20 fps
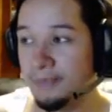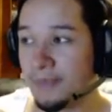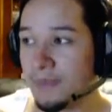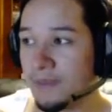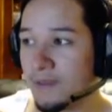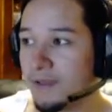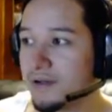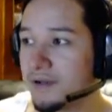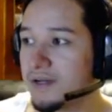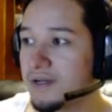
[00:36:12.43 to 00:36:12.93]

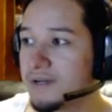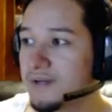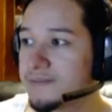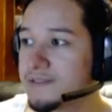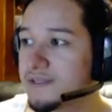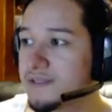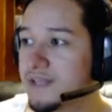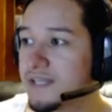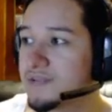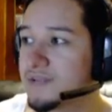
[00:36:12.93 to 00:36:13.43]

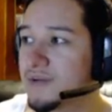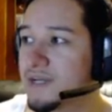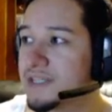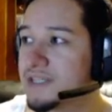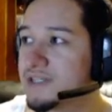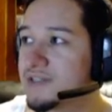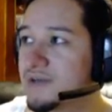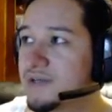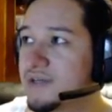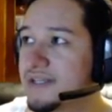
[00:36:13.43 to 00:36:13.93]
So that's why it's
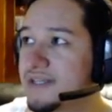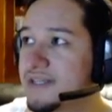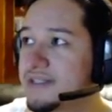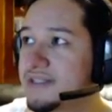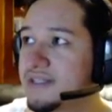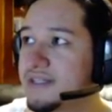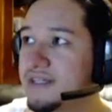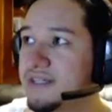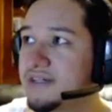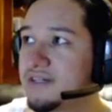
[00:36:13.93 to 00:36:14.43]
so easy
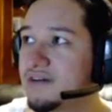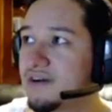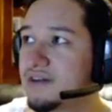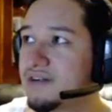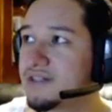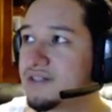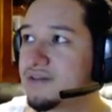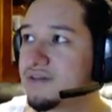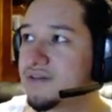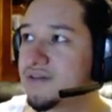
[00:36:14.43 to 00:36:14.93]
to gear
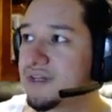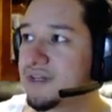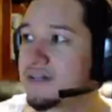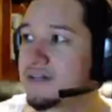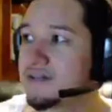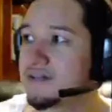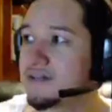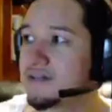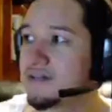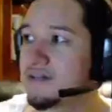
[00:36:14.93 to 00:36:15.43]
archer right now.
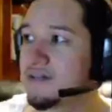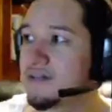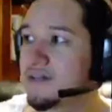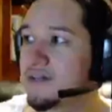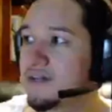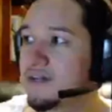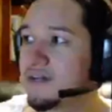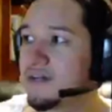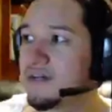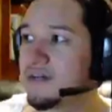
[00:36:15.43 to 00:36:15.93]

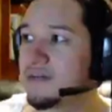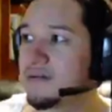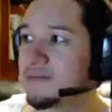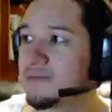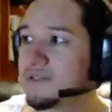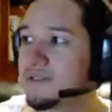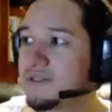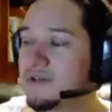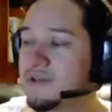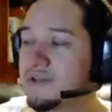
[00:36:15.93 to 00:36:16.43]

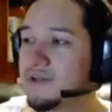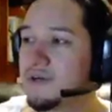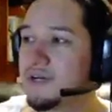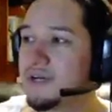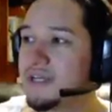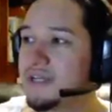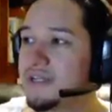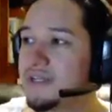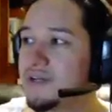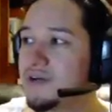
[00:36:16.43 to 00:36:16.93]
So you go
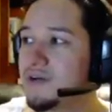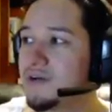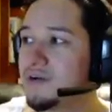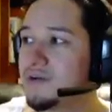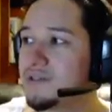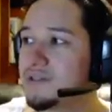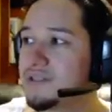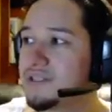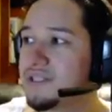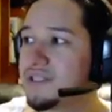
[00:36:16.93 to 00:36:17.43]
ahead and go
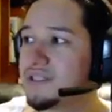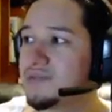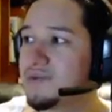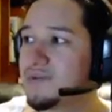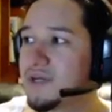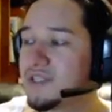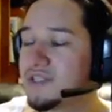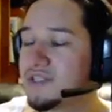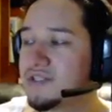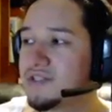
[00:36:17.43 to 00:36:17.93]
6
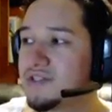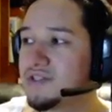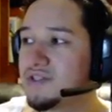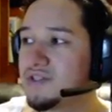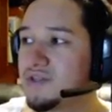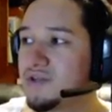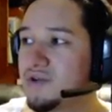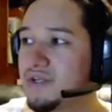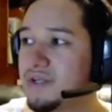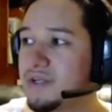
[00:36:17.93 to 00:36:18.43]
monsters,
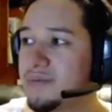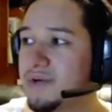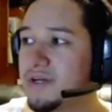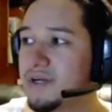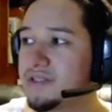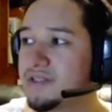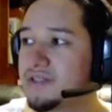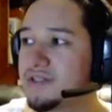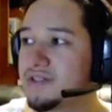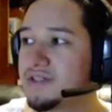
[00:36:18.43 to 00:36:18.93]
green
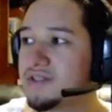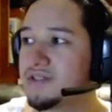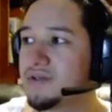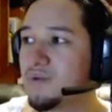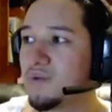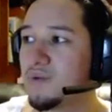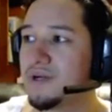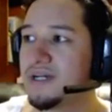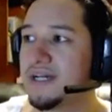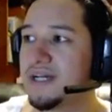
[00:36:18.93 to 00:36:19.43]
monsters,
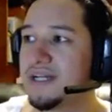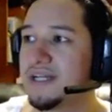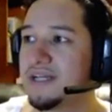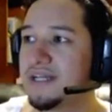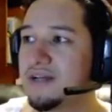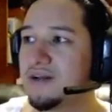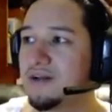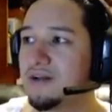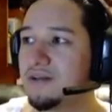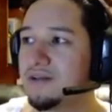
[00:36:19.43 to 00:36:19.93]

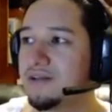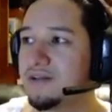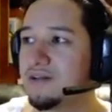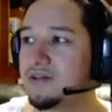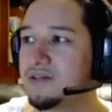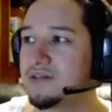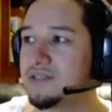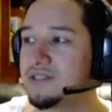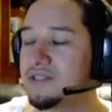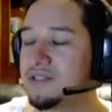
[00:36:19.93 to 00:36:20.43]
198 all of
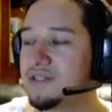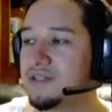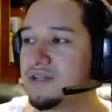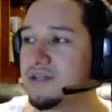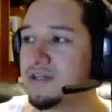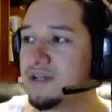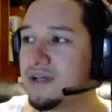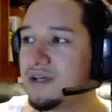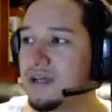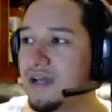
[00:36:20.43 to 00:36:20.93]
those,
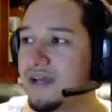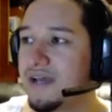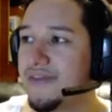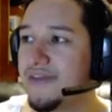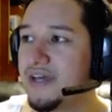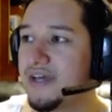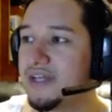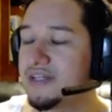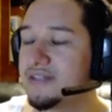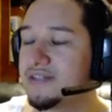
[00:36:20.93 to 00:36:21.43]
and
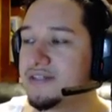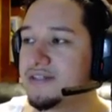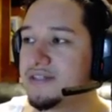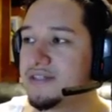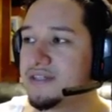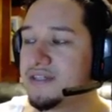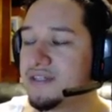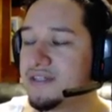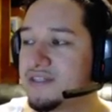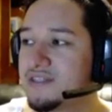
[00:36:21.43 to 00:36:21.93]
then
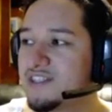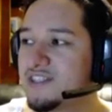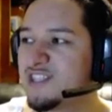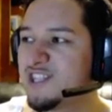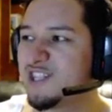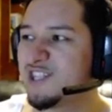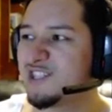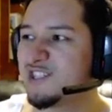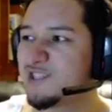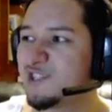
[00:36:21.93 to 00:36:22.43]

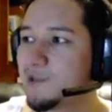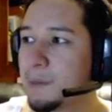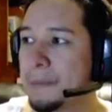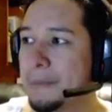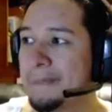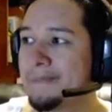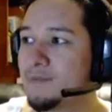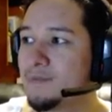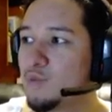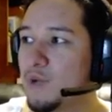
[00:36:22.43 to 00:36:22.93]
6
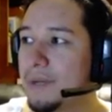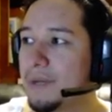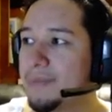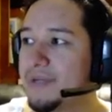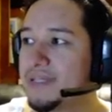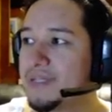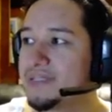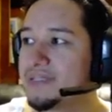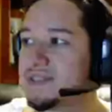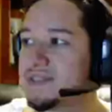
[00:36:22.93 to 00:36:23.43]

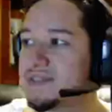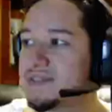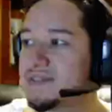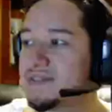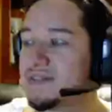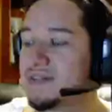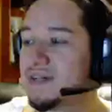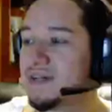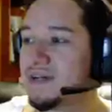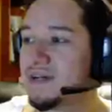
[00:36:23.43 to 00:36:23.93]
weapons,
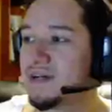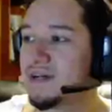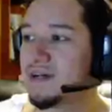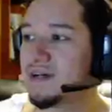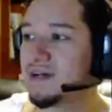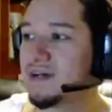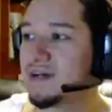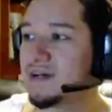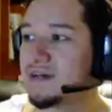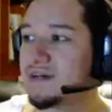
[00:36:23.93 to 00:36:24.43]

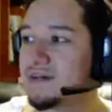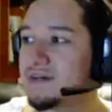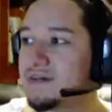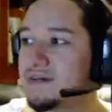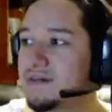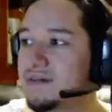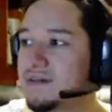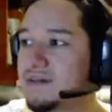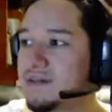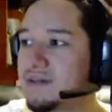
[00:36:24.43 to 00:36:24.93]
and
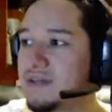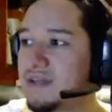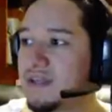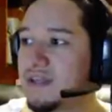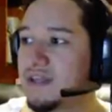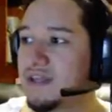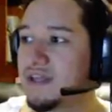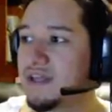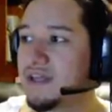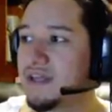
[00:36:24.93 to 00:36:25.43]

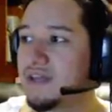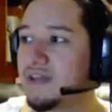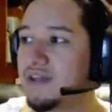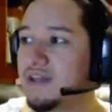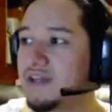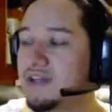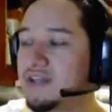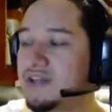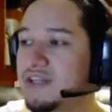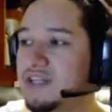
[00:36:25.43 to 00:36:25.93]
then
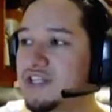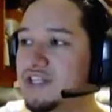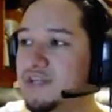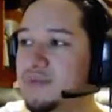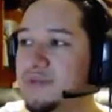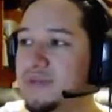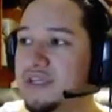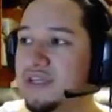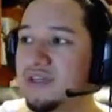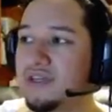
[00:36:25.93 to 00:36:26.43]
they should
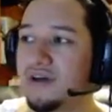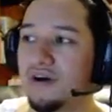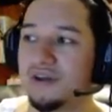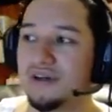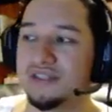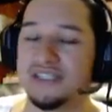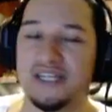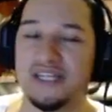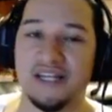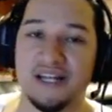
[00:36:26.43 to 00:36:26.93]
be all
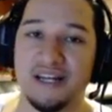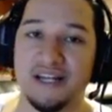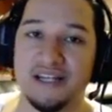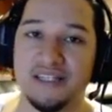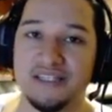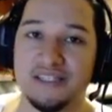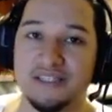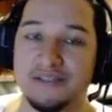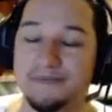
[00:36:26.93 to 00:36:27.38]
dead eyes,